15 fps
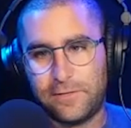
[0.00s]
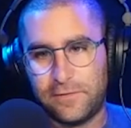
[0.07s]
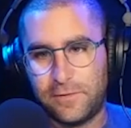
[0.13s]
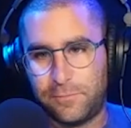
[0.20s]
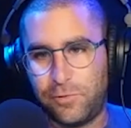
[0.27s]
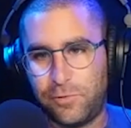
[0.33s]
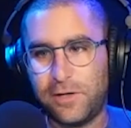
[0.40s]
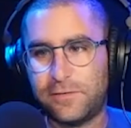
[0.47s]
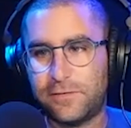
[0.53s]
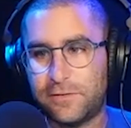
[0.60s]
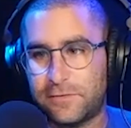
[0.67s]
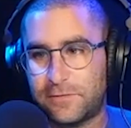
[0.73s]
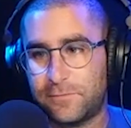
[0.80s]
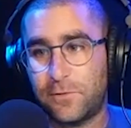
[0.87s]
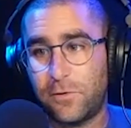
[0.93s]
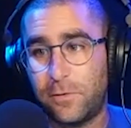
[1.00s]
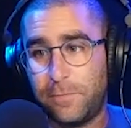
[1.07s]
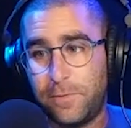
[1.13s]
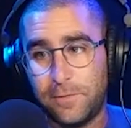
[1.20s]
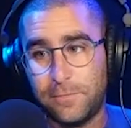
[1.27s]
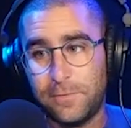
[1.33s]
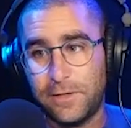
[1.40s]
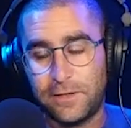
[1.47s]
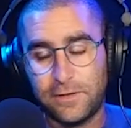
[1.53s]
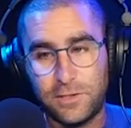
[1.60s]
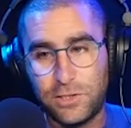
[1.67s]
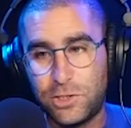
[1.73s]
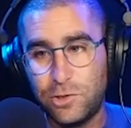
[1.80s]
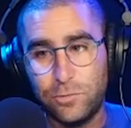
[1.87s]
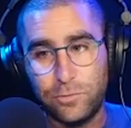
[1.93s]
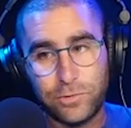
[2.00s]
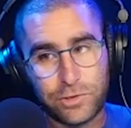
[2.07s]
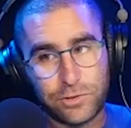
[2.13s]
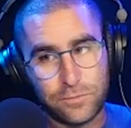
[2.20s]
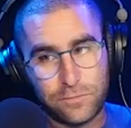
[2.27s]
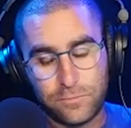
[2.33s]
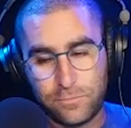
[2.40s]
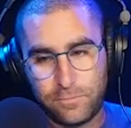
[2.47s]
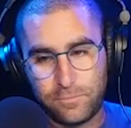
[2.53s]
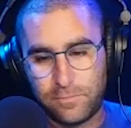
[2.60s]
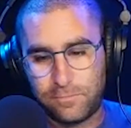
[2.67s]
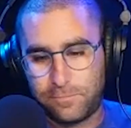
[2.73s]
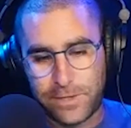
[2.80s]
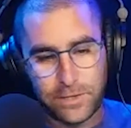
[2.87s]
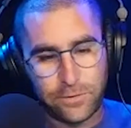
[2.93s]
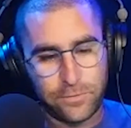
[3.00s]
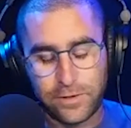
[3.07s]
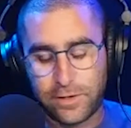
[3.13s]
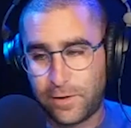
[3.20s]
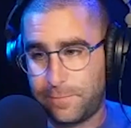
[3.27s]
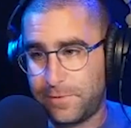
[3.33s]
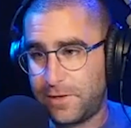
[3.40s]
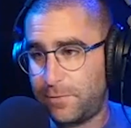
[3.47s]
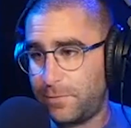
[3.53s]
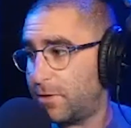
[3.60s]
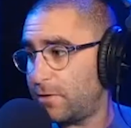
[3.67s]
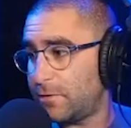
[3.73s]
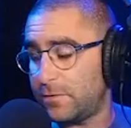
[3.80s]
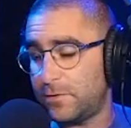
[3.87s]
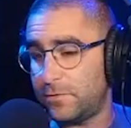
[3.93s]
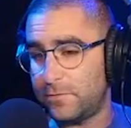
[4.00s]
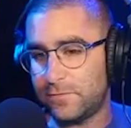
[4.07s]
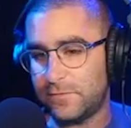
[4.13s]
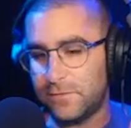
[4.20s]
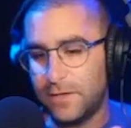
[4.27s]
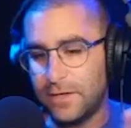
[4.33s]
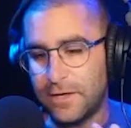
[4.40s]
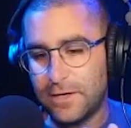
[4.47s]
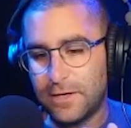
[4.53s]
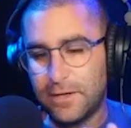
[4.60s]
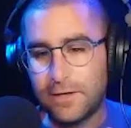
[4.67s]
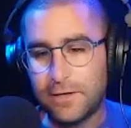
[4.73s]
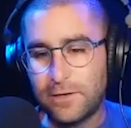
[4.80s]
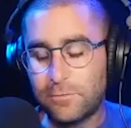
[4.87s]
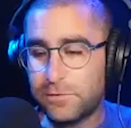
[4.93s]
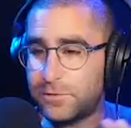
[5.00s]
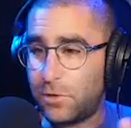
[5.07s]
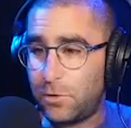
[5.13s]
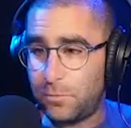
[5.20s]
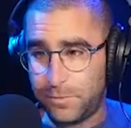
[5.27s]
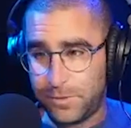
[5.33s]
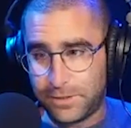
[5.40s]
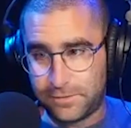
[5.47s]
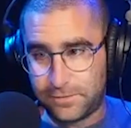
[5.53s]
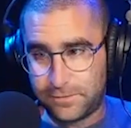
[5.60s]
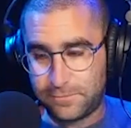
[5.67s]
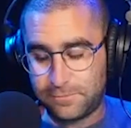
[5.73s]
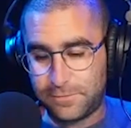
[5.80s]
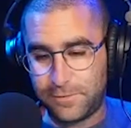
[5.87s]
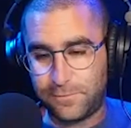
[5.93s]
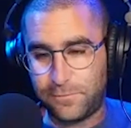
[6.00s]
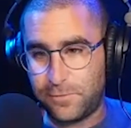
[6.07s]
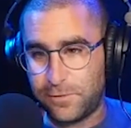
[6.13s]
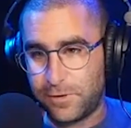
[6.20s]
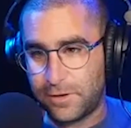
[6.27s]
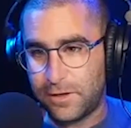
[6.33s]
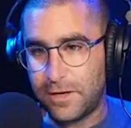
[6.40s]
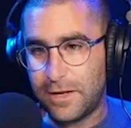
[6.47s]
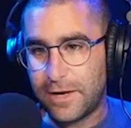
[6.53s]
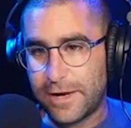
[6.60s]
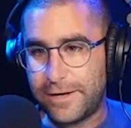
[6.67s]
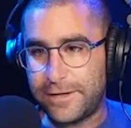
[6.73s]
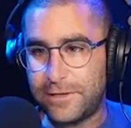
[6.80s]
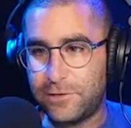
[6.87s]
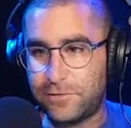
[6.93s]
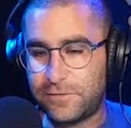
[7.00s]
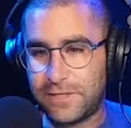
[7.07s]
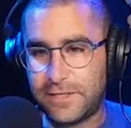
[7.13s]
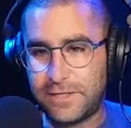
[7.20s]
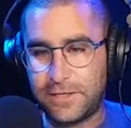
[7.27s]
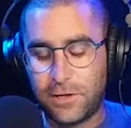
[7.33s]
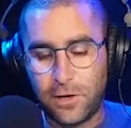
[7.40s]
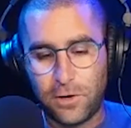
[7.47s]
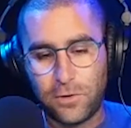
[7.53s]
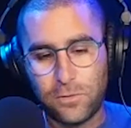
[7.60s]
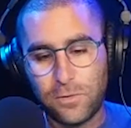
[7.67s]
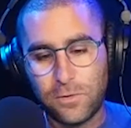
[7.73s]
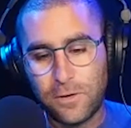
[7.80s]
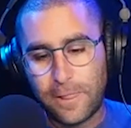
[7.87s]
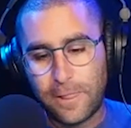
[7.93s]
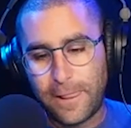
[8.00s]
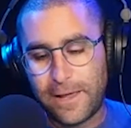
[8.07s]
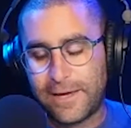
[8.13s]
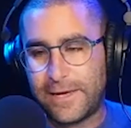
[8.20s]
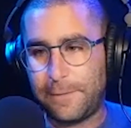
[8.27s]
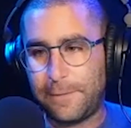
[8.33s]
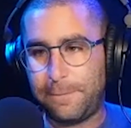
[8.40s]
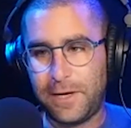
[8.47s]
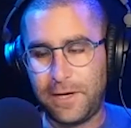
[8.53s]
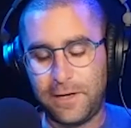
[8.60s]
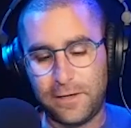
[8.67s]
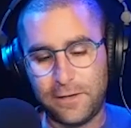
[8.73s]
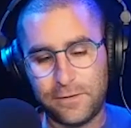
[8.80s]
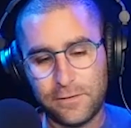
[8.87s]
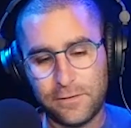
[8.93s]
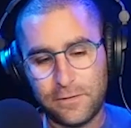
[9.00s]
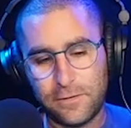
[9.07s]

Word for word: is in the process of going public, a huge Bitcoin company that we all use, was homeless before and used to go and get paid